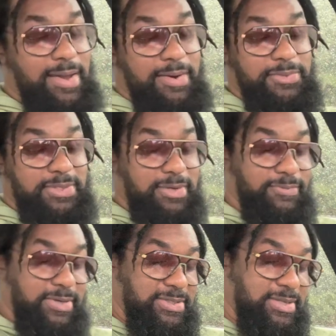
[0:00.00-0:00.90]
I was
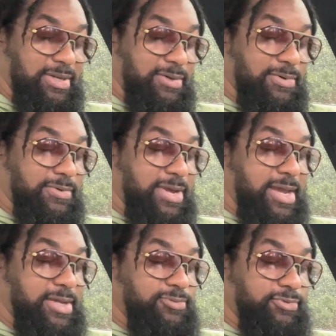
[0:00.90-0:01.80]
getting ready to say, yo,
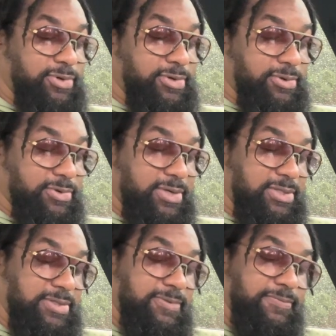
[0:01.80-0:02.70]
that is real
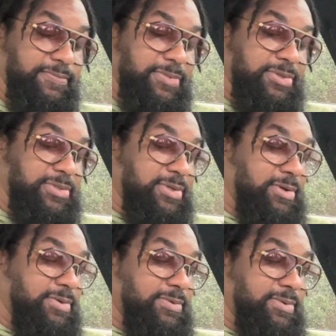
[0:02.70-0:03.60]
crazy.
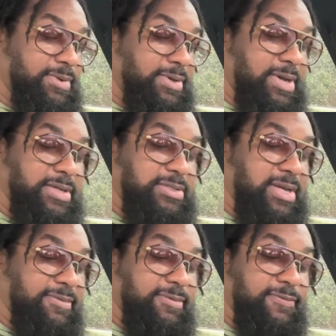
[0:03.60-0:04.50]
So I just
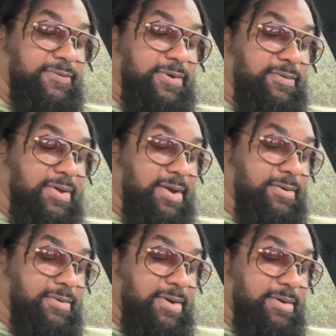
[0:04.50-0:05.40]
have to figure
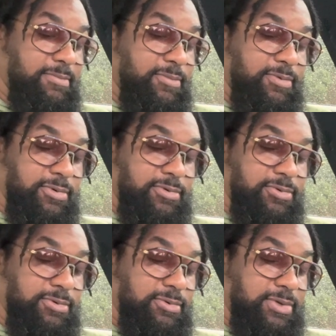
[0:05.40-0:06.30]
out how I'm going to
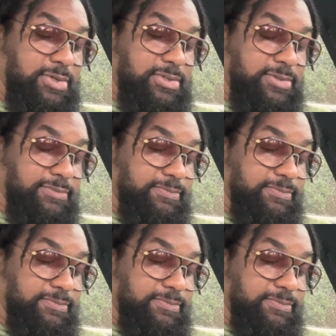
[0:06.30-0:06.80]
do this.